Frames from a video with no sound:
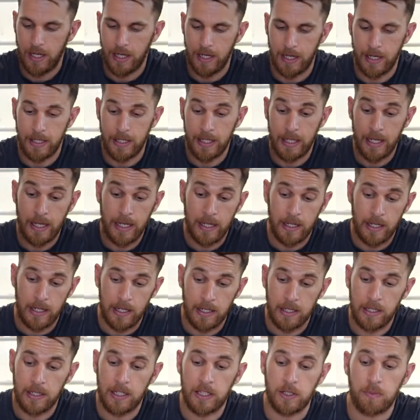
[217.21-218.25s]
And then
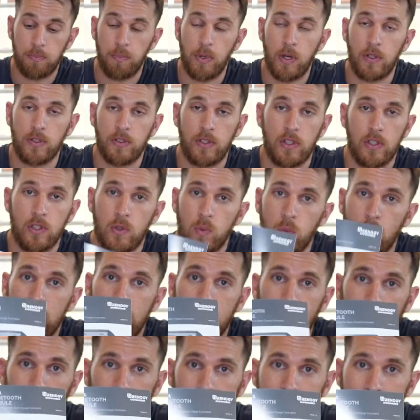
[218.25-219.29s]
in this box as
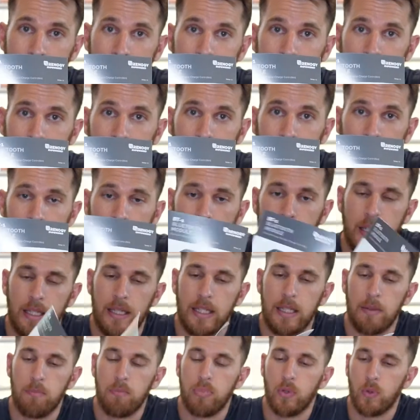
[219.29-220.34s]
well, we have
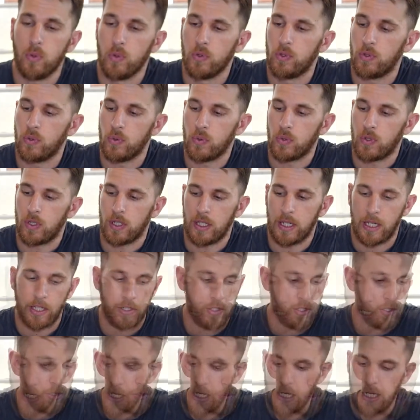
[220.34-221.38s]
the Bluetooth
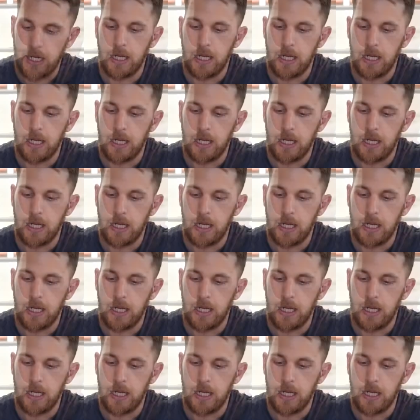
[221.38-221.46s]
connection.